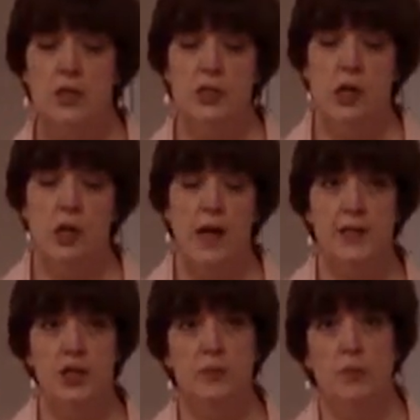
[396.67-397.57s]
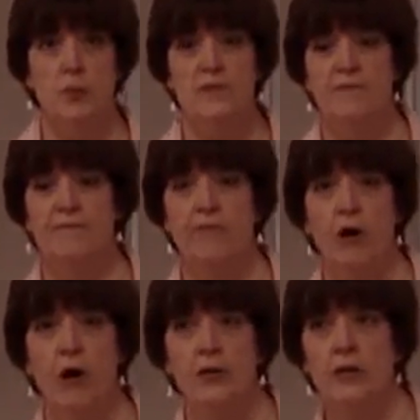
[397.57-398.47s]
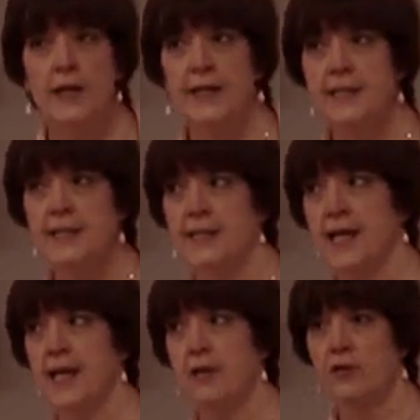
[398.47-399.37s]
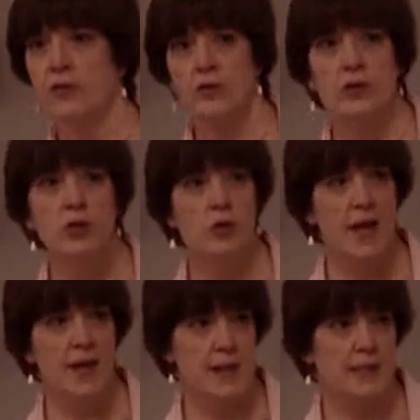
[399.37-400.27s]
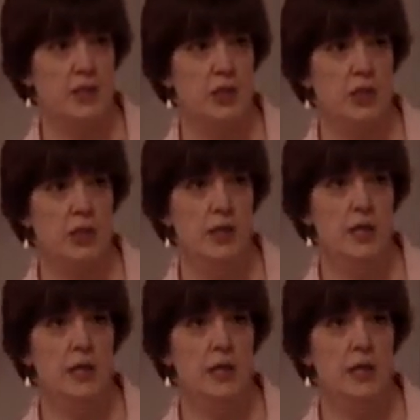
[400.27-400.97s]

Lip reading: So as she moves farther into that third trimester,